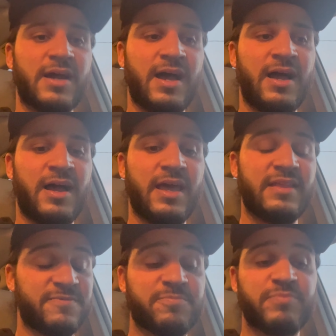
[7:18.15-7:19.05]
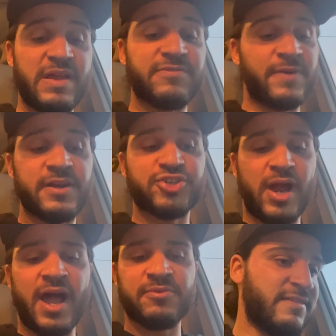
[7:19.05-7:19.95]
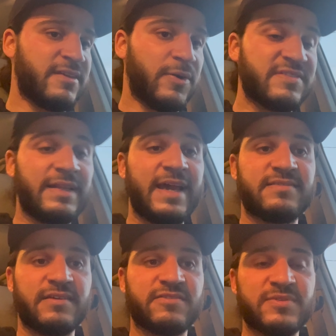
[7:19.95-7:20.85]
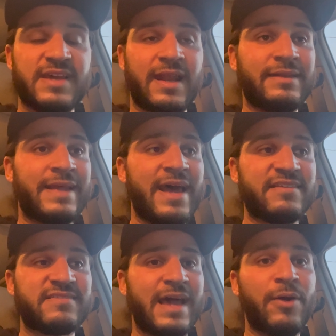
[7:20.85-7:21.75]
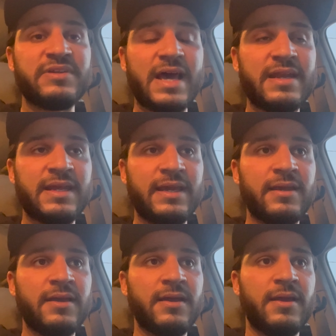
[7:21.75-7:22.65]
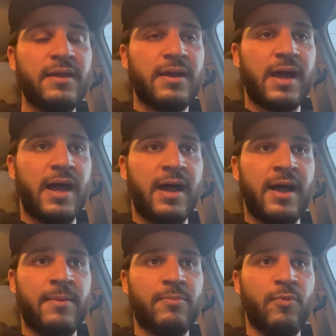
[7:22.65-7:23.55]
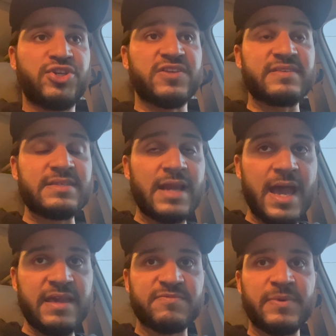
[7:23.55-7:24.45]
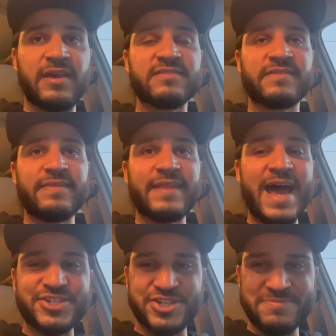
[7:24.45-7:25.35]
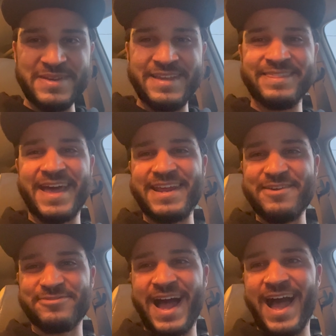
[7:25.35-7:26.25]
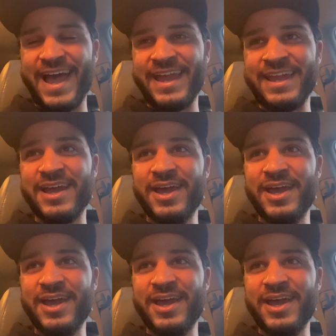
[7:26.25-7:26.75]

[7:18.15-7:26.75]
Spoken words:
It's fun to drive. You know, it's a Lexus, so it's got a lot of sound deadening, which is nice, because then that should mean that if I